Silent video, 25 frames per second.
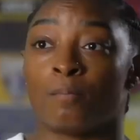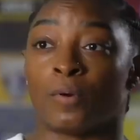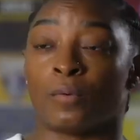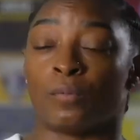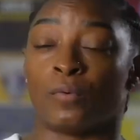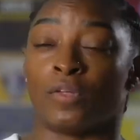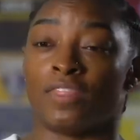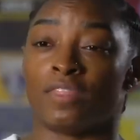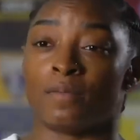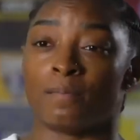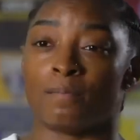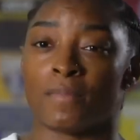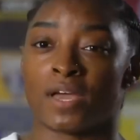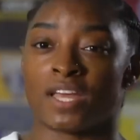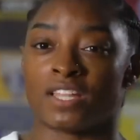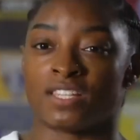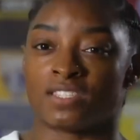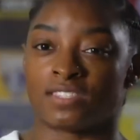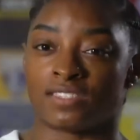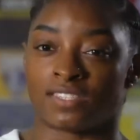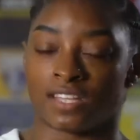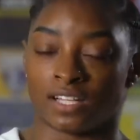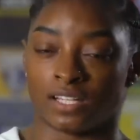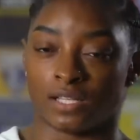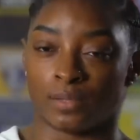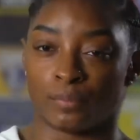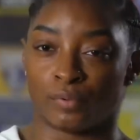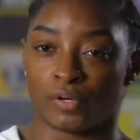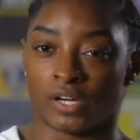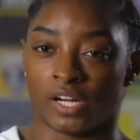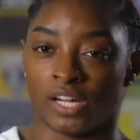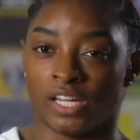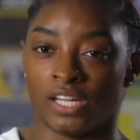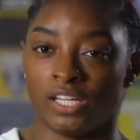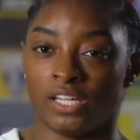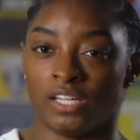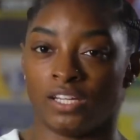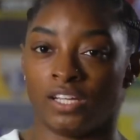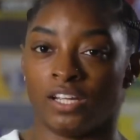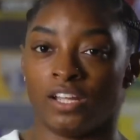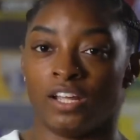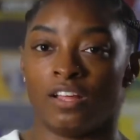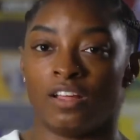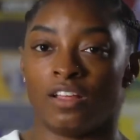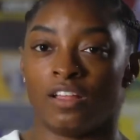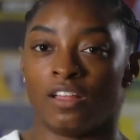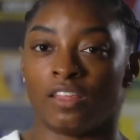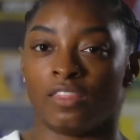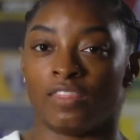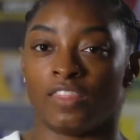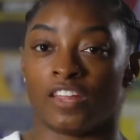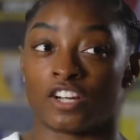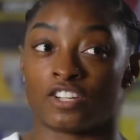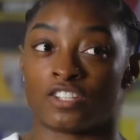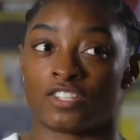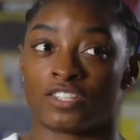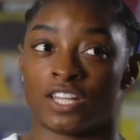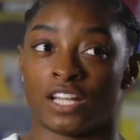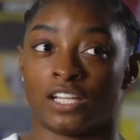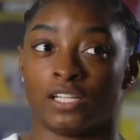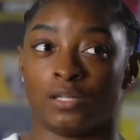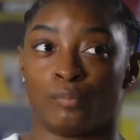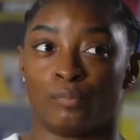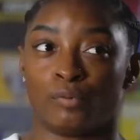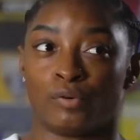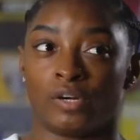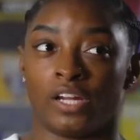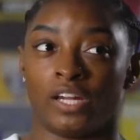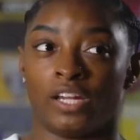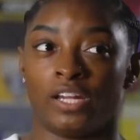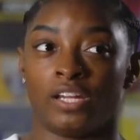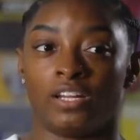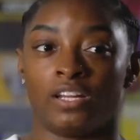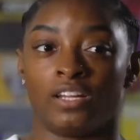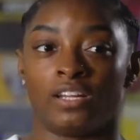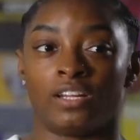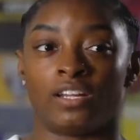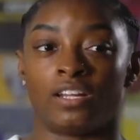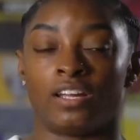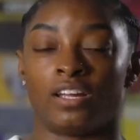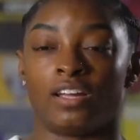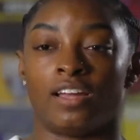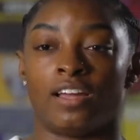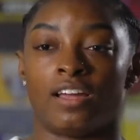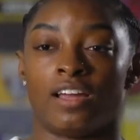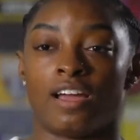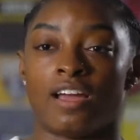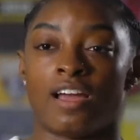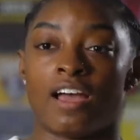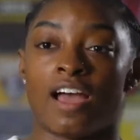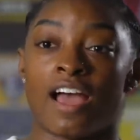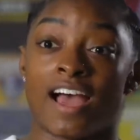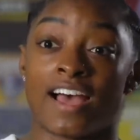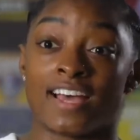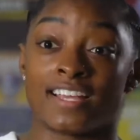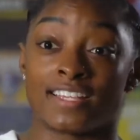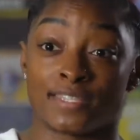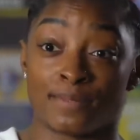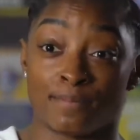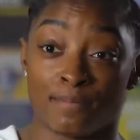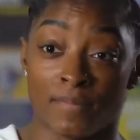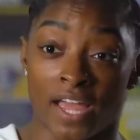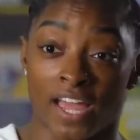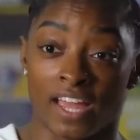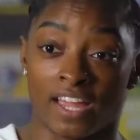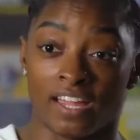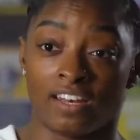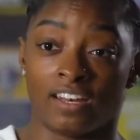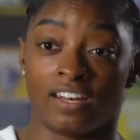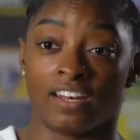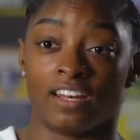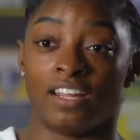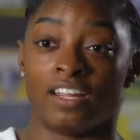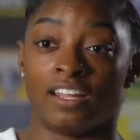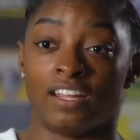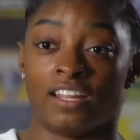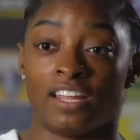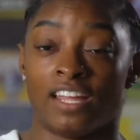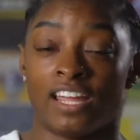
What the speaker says: but when the men celebrate, they're celebrated as men,